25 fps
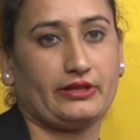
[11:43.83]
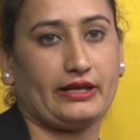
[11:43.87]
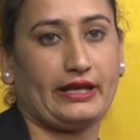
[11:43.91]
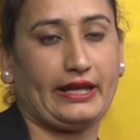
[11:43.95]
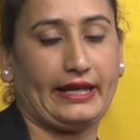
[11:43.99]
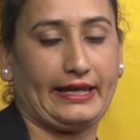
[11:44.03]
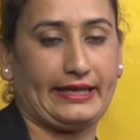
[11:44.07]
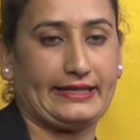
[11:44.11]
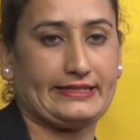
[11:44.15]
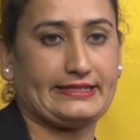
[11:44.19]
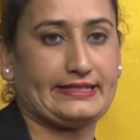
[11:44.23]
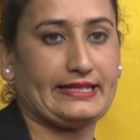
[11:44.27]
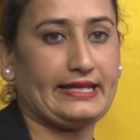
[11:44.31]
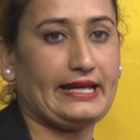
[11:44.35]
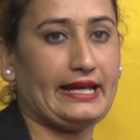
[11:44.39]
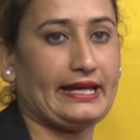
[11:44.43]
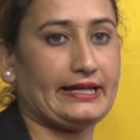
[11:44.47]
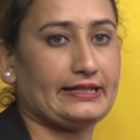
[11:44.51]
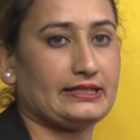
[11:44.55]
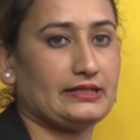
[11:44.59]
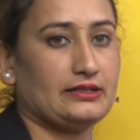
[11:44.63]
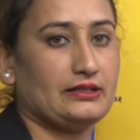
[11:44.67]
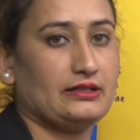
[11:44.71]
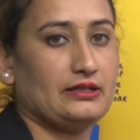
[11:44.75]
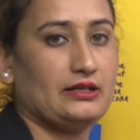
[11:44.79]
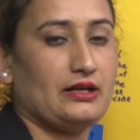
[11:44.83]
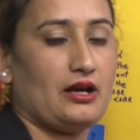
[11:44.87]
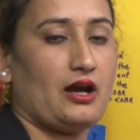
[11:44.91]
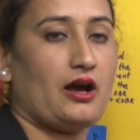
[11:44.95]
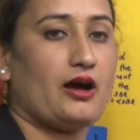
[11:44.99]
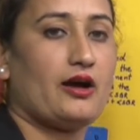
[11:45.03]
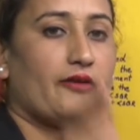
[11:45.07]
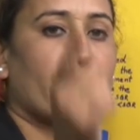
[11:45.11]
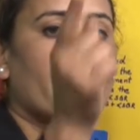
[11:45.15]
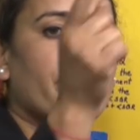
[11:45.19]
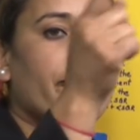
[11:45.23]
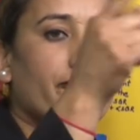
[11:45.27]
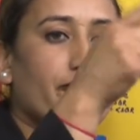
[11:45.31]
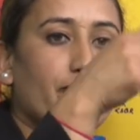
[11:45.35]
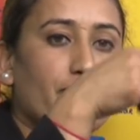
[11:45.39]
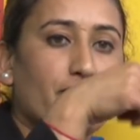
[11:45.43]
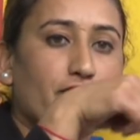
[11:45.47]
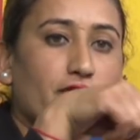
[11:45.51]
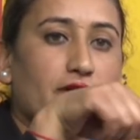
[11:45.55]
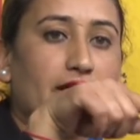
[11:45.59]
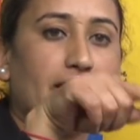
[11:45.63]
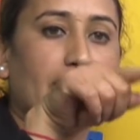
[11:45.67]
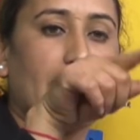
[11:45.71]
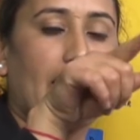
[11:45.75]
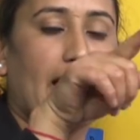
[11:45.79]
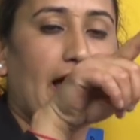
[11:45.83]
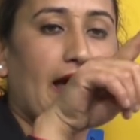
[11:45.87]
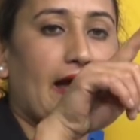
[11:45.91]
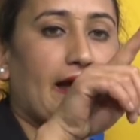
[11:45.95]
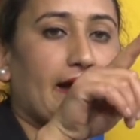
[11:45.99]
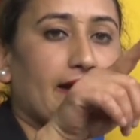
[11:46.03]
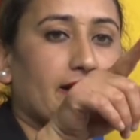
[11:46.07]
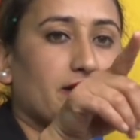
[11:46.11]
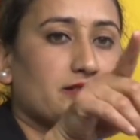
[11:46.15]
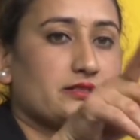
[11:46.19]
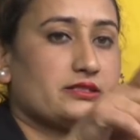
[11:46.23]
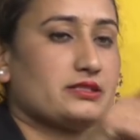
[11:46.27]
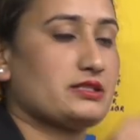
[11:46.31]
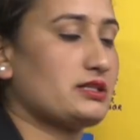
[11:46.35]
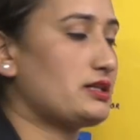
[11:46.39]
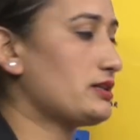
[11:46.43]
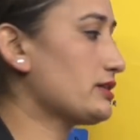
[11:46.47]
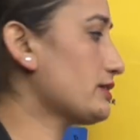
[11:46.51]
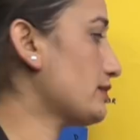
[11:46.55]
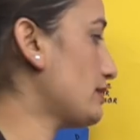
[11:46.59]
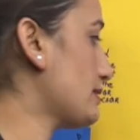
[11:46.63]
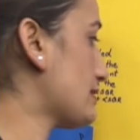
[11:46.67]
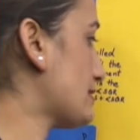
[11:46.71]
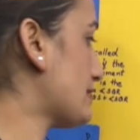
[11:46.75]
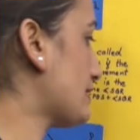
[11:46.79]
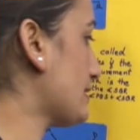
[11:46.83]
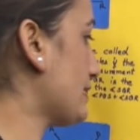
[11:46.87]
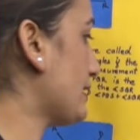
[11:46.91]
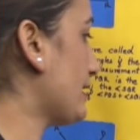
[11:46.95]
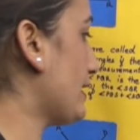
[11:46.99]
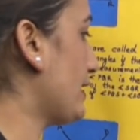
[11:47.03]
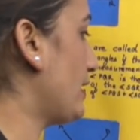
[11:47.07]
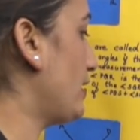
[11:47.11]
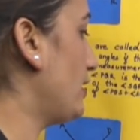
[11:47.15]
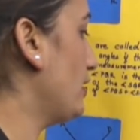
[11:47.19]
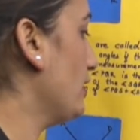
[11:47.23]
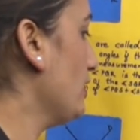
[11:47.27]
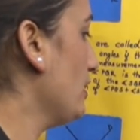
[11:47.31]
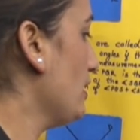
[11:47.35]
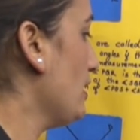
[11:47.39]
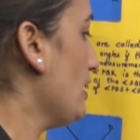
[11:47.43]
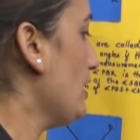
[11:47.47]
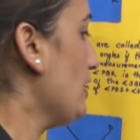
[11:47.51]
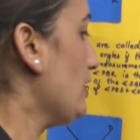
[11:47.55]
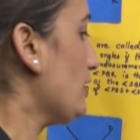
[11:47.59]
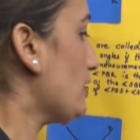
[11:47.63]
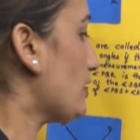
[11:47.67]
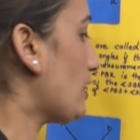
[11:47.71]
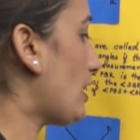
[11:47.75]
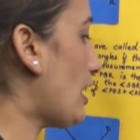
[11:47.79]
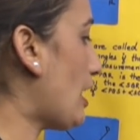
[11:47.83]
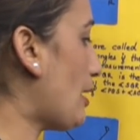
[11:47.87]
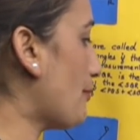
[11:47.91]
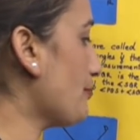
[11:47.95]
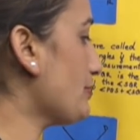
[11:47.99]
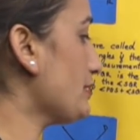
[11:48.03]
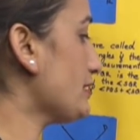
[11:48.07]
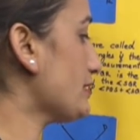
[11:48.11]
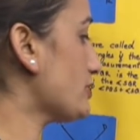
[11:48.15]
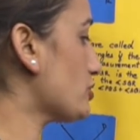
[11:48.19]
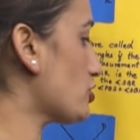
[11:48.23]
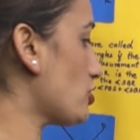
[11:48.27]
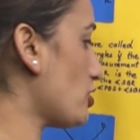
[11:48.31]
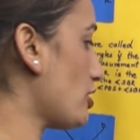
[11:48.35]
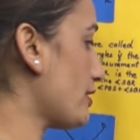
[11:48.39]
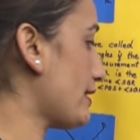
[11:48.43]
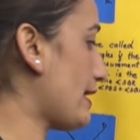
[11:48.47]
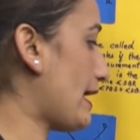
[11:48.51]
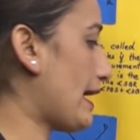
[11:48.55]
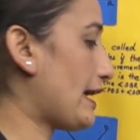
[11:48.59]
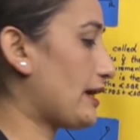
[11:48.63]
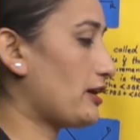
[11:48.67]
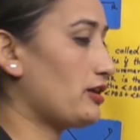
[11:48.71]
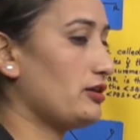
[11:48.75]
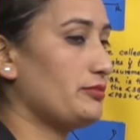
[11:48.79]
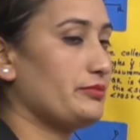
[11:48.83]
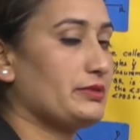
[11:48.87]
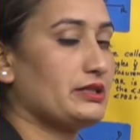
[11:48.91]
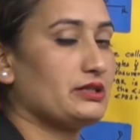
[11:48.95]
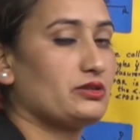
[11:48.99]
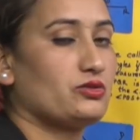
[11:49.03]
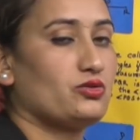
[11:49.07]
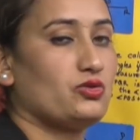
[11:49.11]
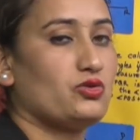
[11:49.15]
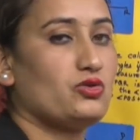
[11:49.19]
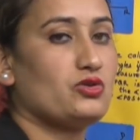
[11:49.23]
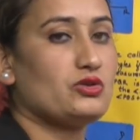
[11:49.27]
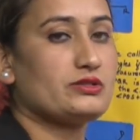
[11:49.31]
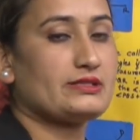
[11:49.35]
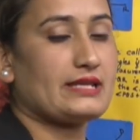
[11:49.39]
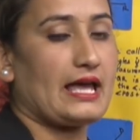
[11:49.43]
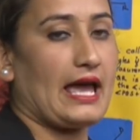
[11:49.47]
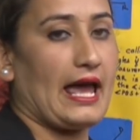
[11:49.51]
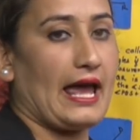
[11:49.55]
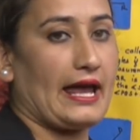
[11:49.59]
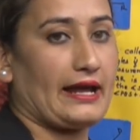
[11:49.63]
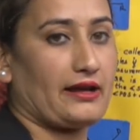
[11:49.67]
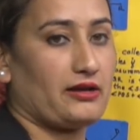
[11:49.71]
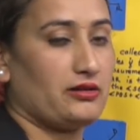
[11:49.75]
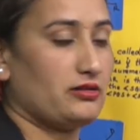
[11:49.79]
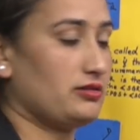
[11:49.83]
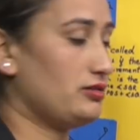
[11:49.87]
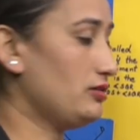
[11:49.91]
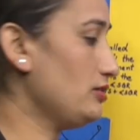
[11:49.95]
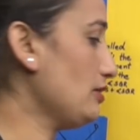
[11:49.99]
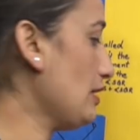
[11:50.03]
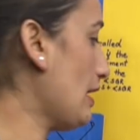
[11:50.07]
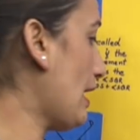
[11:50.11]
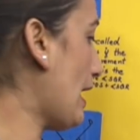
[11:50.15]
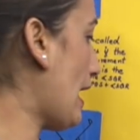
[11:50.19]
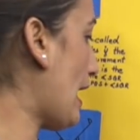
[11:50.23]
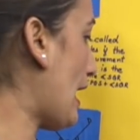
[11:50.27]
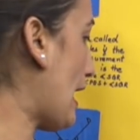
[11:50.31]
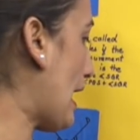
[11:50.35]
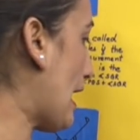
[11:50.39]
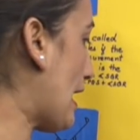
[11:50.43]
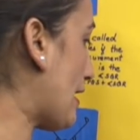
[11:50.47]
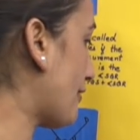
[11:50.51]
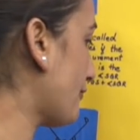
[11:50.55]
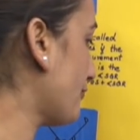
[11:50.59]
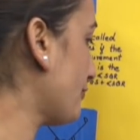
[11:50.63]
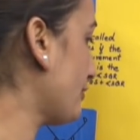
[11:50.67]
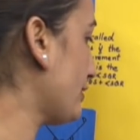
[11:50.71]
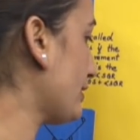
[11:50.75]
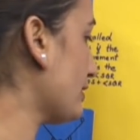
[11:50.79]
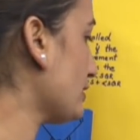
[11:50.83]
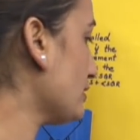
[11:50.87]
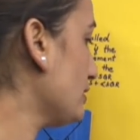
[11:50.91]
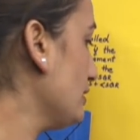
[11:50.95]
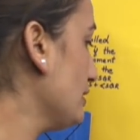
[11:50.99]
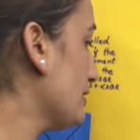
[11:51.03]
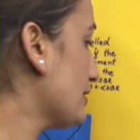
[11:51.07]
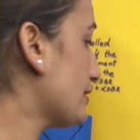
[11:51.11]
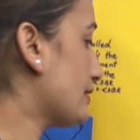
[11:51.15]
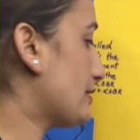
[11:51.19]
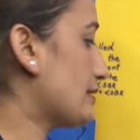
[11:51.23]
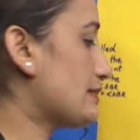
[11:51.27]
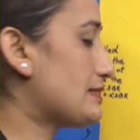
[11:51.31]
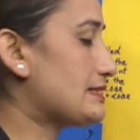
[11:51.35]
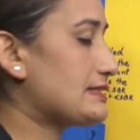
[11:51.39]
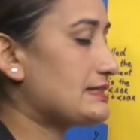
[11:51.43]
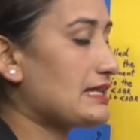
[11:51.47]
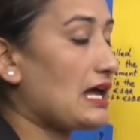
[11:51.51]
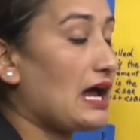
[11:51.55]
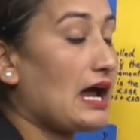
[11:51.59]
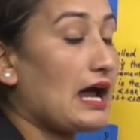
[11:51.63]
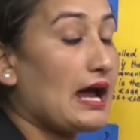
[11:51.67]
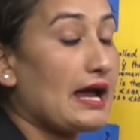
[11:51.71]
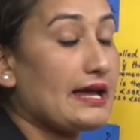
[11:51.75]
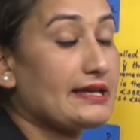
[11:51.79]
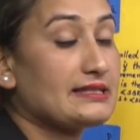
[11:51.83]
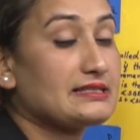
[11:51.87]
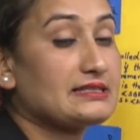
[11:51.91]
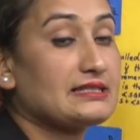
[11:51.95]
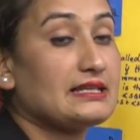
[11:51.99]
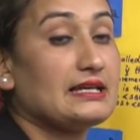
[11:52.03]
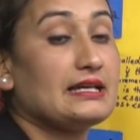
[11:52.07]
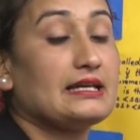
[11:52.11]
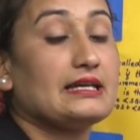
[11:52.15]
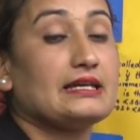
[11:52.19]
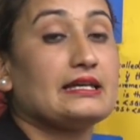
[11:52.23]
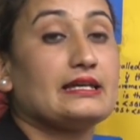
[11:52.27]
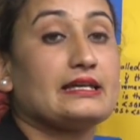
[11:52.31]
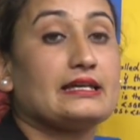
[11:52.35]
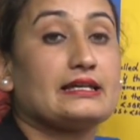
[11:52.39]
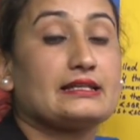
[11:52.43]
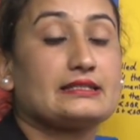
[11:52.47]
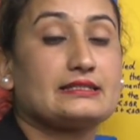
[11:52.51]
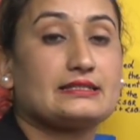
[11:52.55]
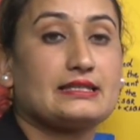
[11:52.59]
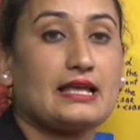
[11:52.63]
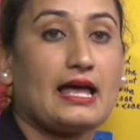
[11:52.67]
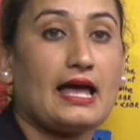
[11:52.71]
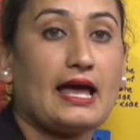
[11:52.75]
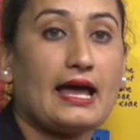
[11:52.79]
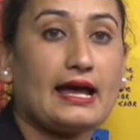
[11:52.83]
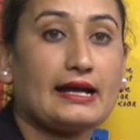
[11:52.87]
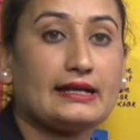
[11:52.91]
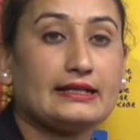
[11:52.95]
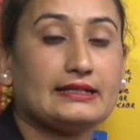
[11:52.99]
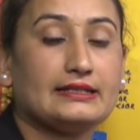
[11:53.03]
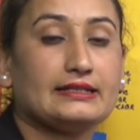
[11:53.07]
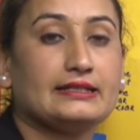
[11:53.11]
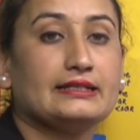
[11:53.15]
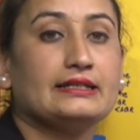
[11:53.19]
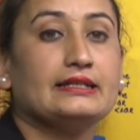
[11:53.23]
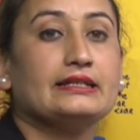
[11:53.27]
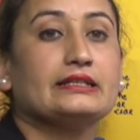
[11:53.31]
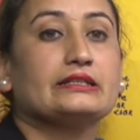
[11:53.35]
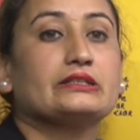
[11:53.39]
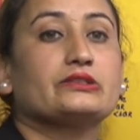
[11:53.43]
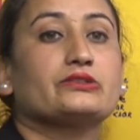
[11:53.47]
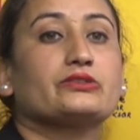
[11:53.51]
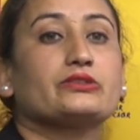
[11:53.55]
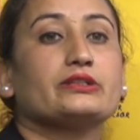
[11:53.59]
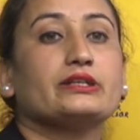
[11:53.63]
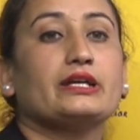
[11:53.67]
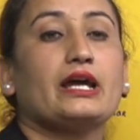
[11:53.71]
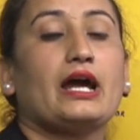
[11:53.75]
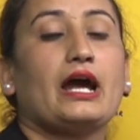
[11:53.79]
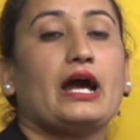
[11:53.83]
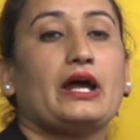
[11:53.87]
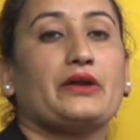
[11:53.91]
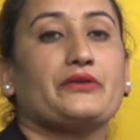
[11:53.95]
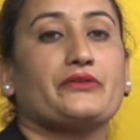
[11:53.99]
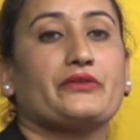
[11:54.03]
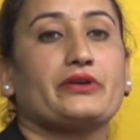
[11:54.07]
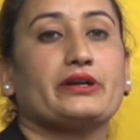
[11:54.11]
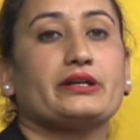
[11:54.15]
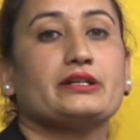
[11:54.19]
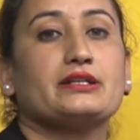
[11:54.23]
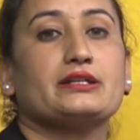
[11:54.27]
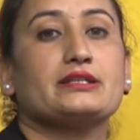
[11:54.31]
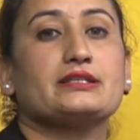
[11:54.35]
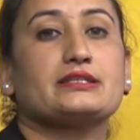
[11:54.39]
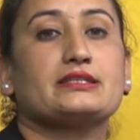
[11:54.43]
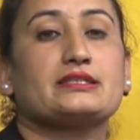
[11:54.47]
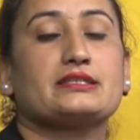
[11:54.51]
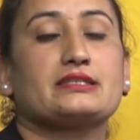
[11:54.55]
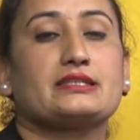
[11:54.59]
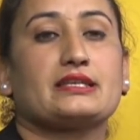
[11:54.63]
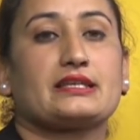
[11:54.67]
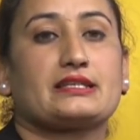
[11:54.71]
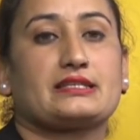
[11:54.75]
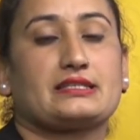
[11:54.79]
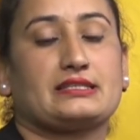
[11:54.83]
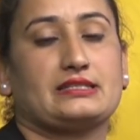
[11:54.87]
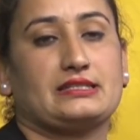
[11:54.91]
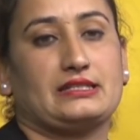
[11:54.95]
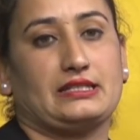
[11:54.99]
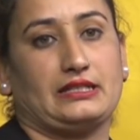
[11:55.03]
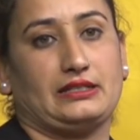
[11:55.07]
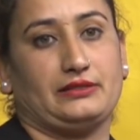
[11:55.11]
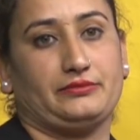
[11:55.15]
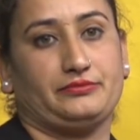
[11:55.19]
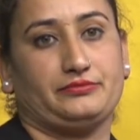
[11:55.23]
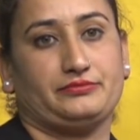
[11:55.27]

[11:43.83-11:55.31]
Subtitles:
Is it? A full angle circle. See here. Complete turn angle mean those angle having the size exactly 360.